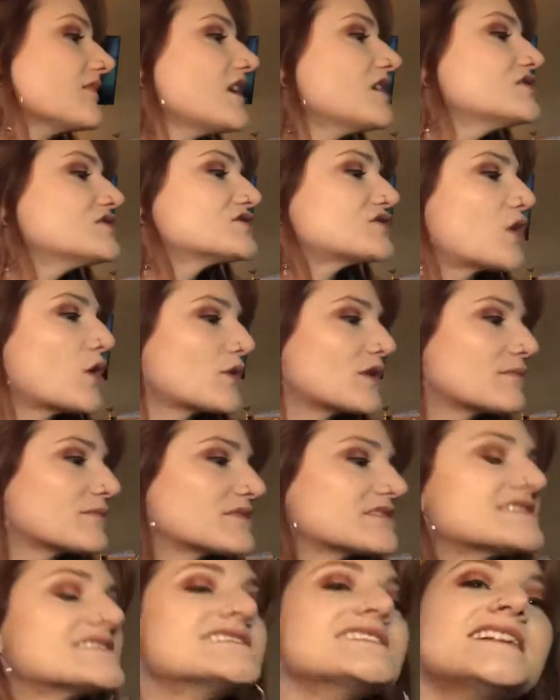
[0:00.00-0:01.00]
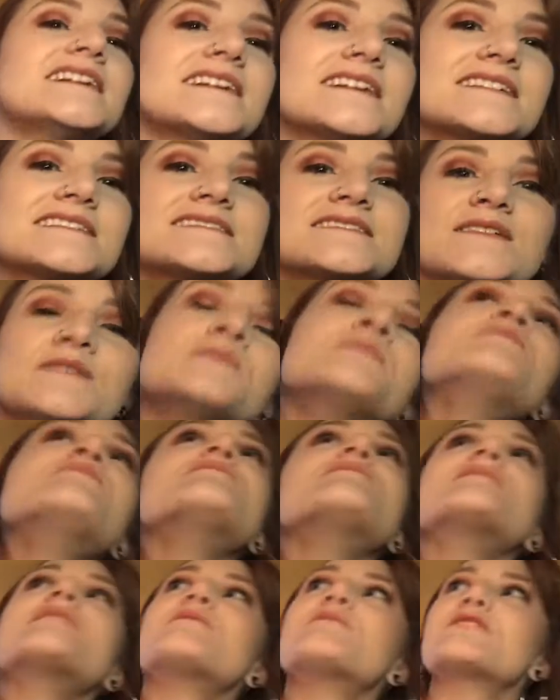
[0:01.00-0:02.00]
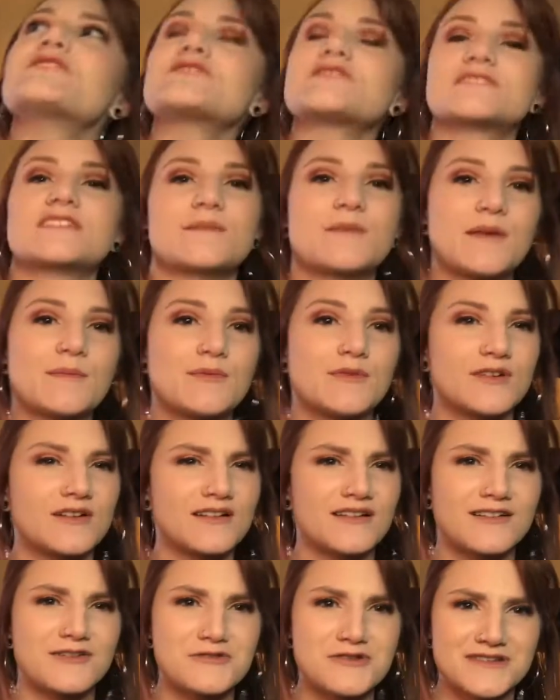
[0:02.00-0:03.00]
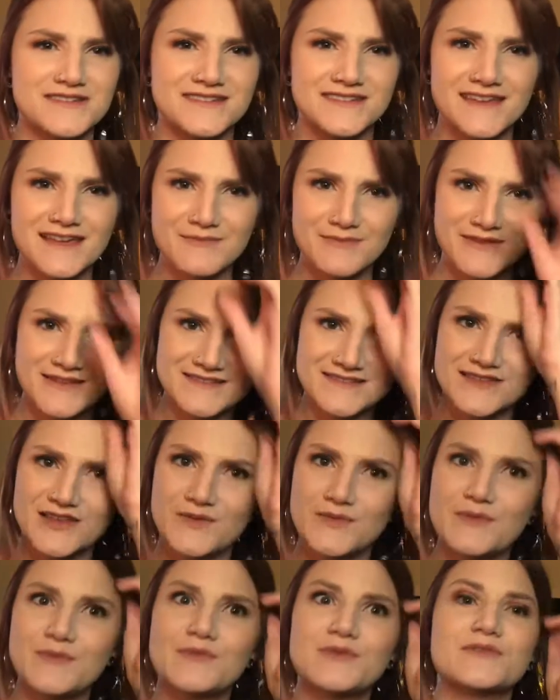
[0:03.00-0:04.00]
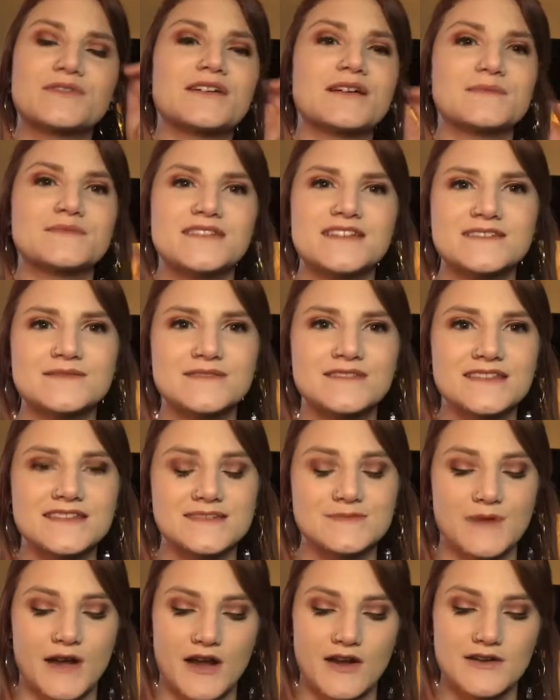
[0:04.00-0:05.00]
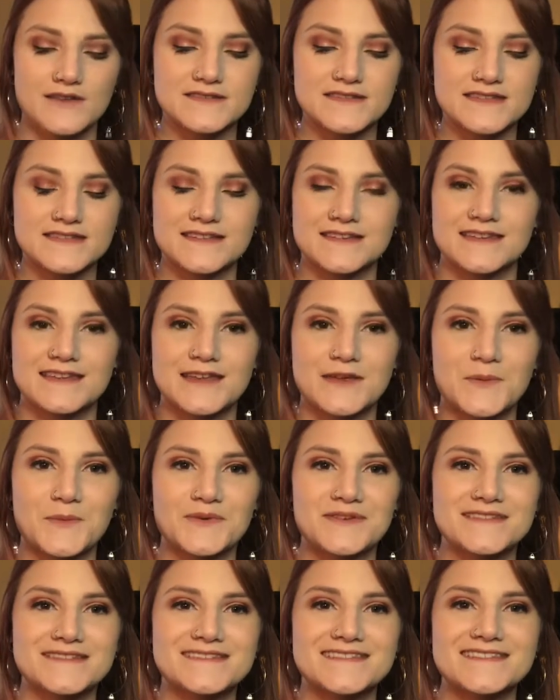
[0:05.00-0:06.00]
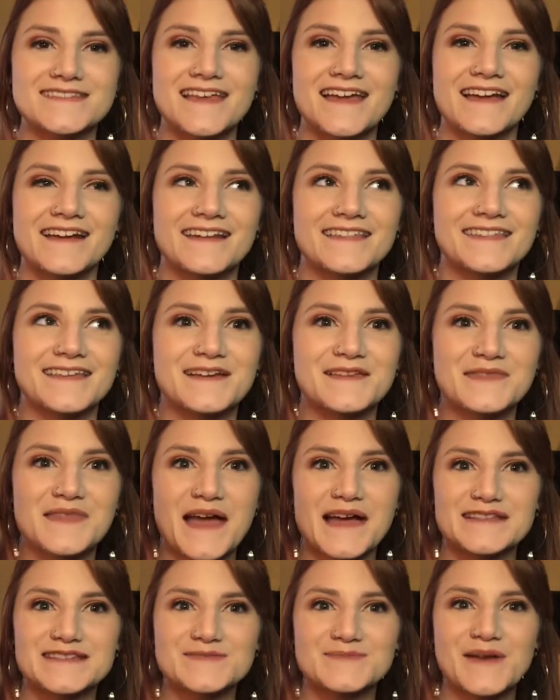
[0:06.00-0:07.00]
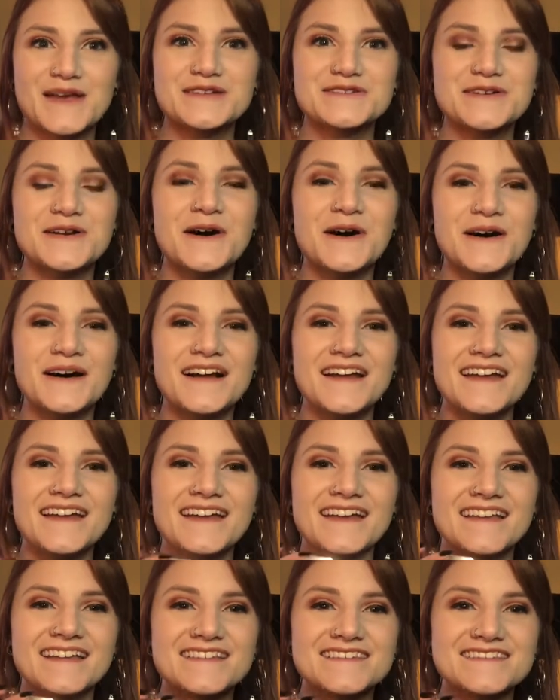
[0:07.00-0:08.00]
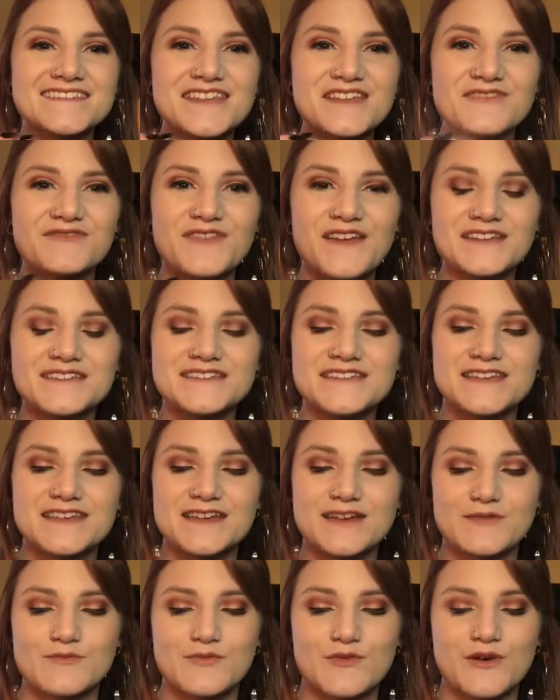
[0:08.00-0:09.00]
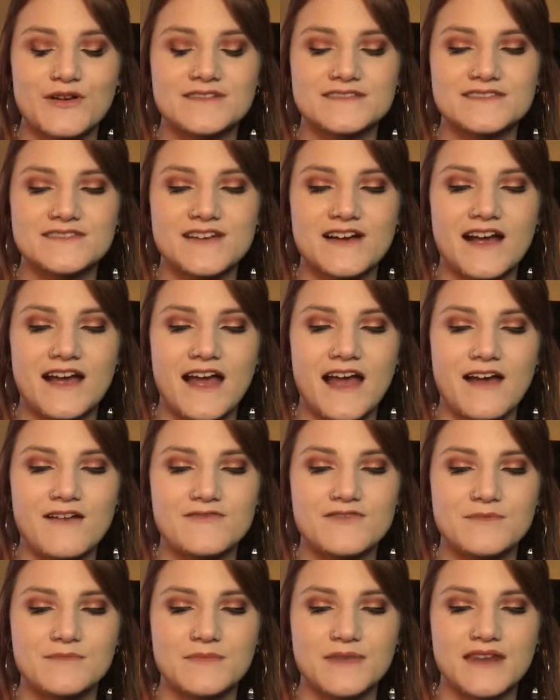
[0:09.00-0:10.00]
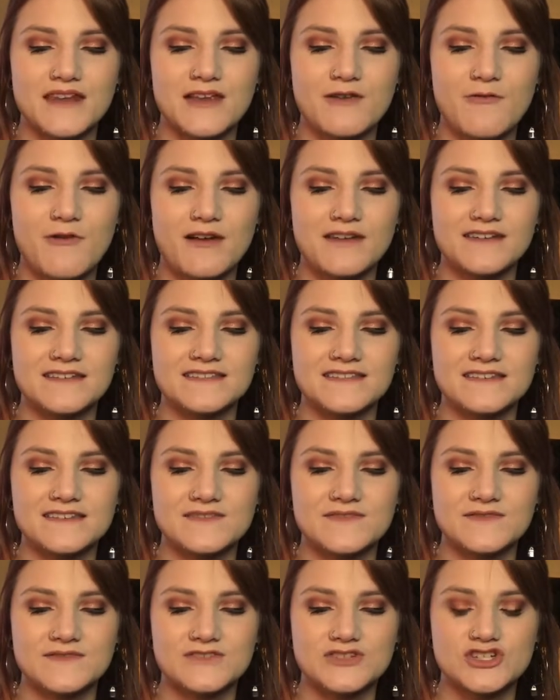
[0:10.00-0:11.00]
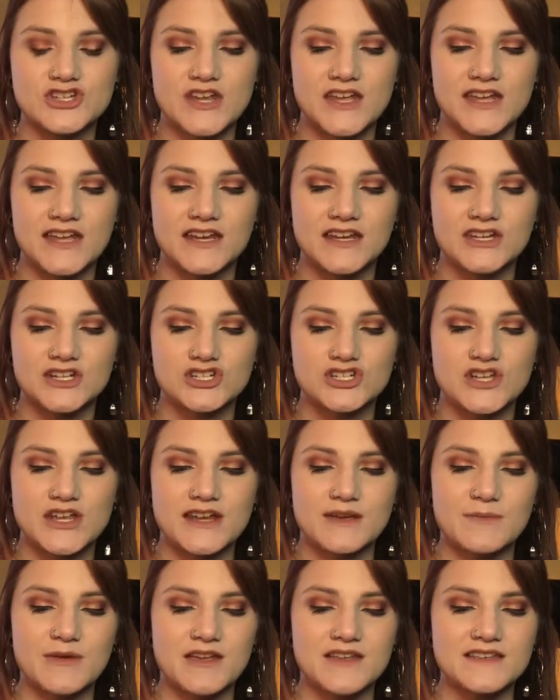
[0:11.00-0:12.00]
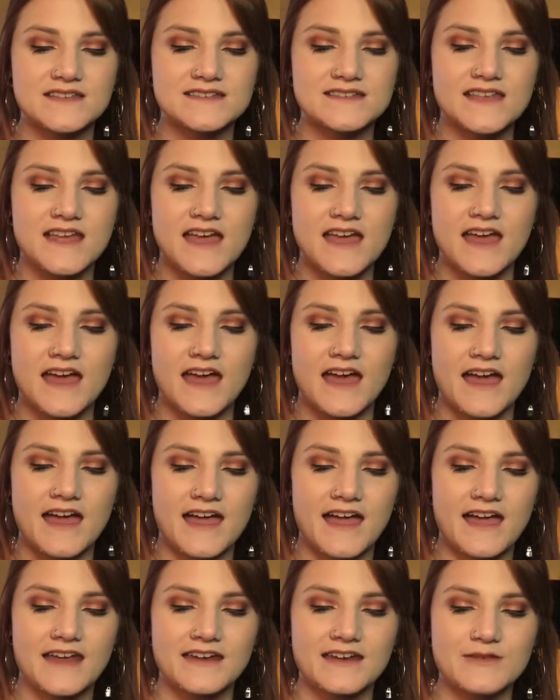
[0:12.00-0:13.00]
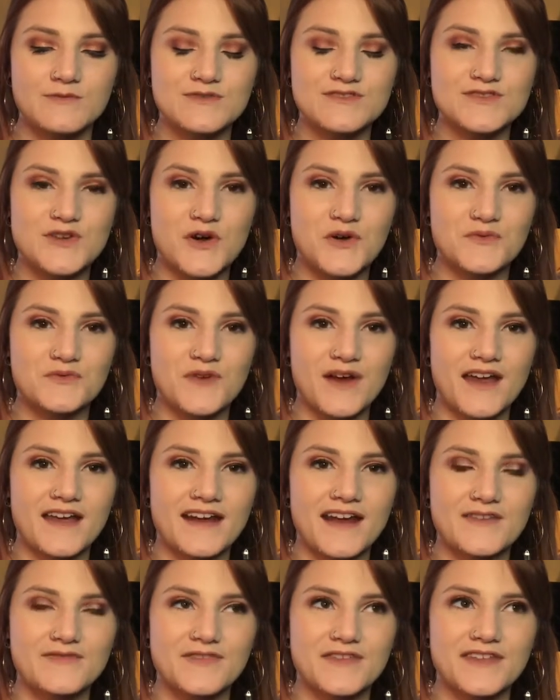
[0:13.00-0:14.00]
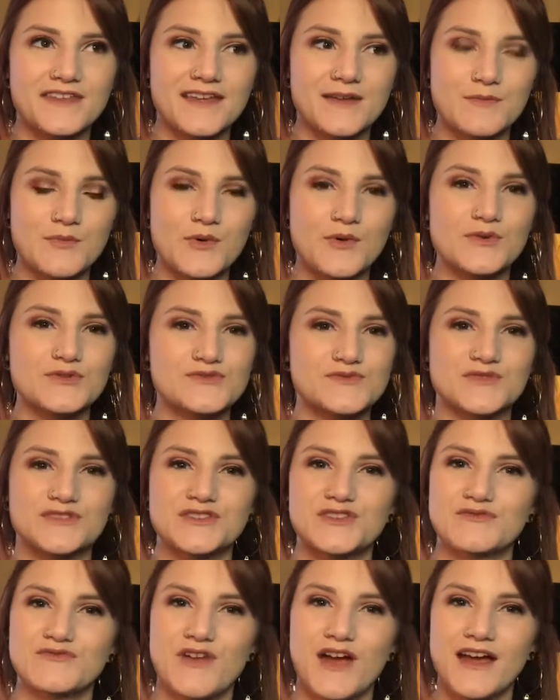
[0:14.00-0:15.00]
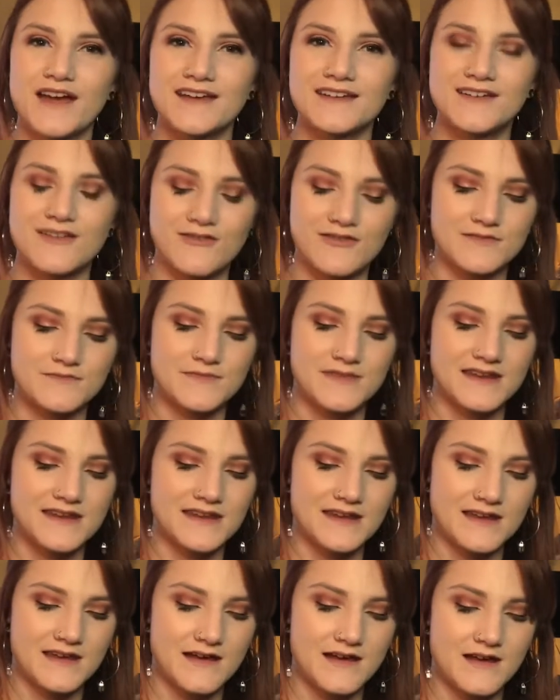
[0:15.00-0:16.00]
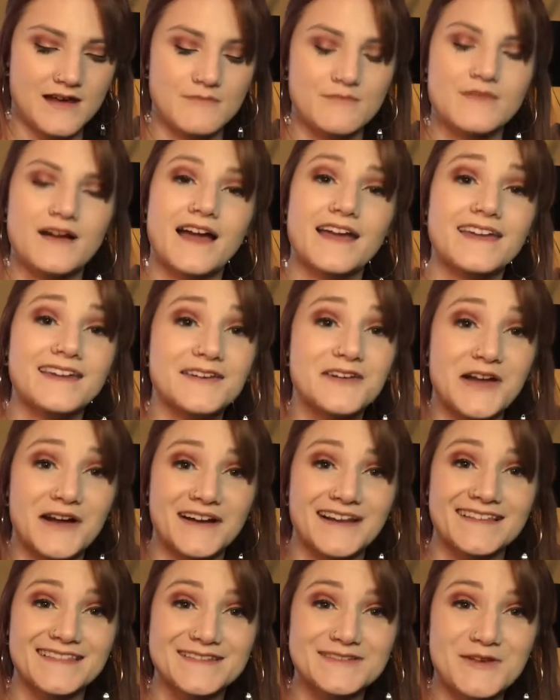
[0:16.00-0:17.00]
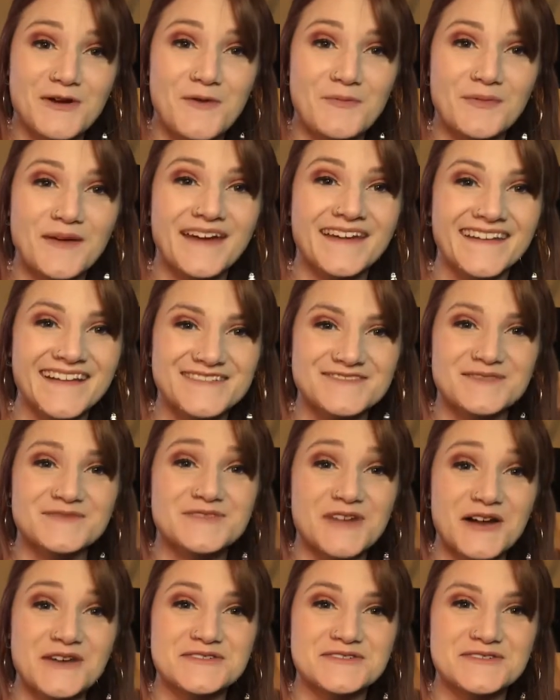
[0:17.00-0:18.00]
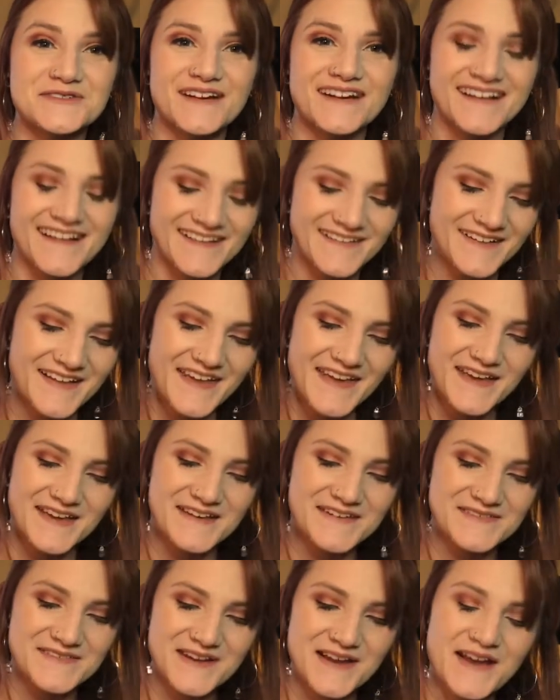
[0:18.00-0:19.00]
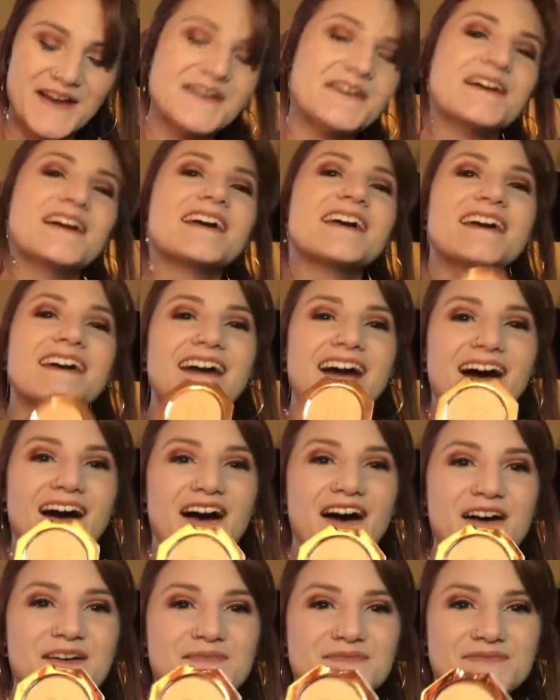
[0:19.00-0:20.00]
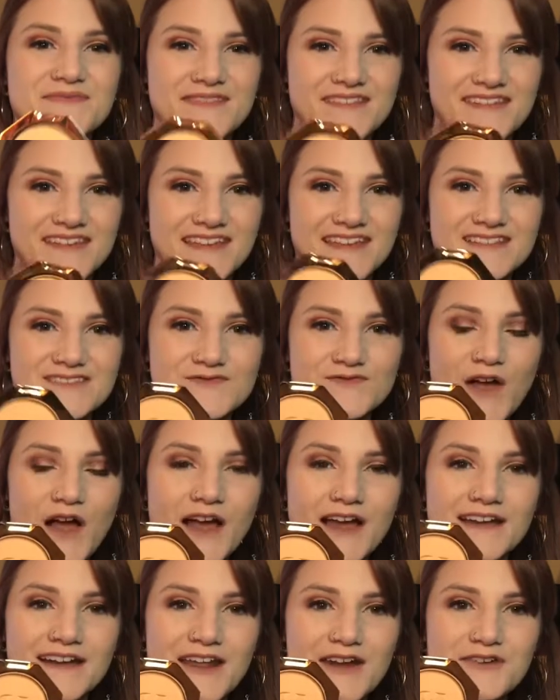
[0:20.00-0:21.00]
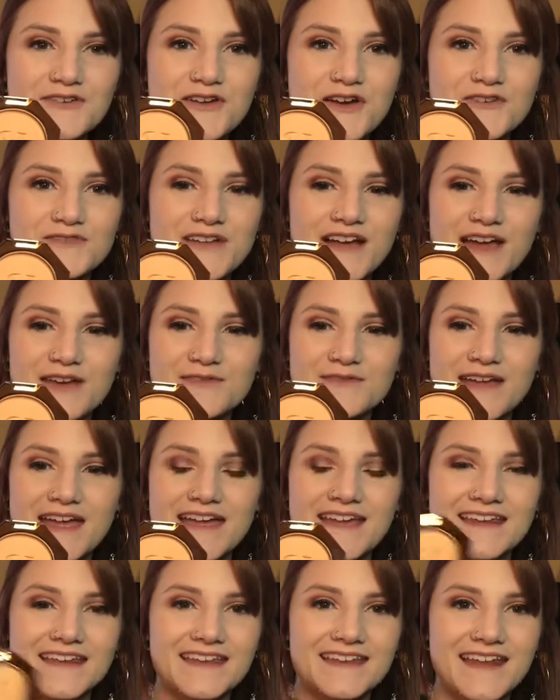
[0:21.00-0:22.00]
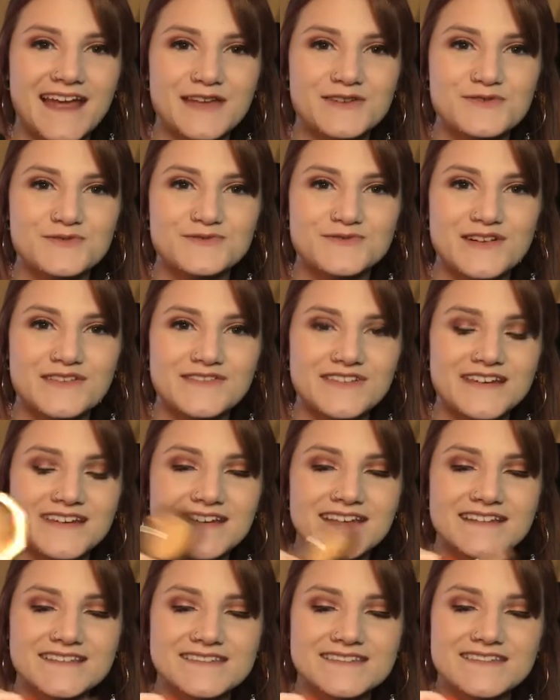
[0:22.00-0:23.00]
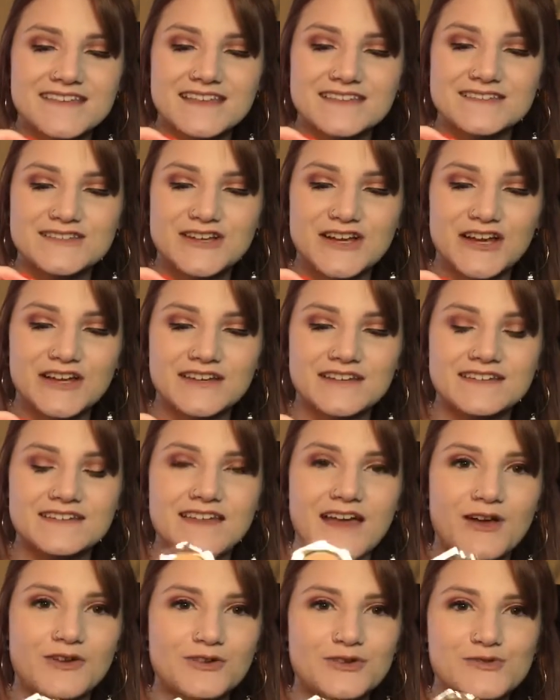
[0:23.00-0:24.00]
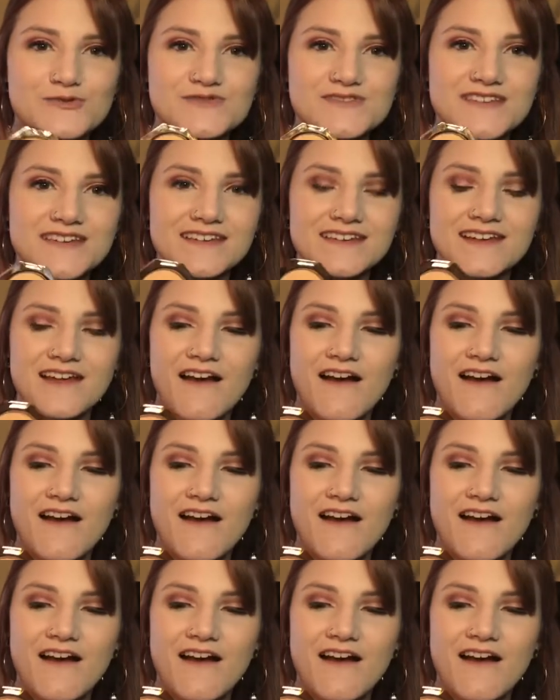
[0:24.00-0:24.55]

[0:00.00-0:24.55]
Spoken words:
So number 6, which I think people aren't going to like because a lot of people are like obsessed with this, but I honestly didn't think it was anything that special, is the Fenty bronzer. I have the mini one in the shade Shady Biz, and it was all right. I feel like it pulls really red on me. I cannot get this open. That's what I'm trying to do right now. Here we go. It's fine. I don't know. Like, I don't hate it. I don't love it. It's good. I'll use it.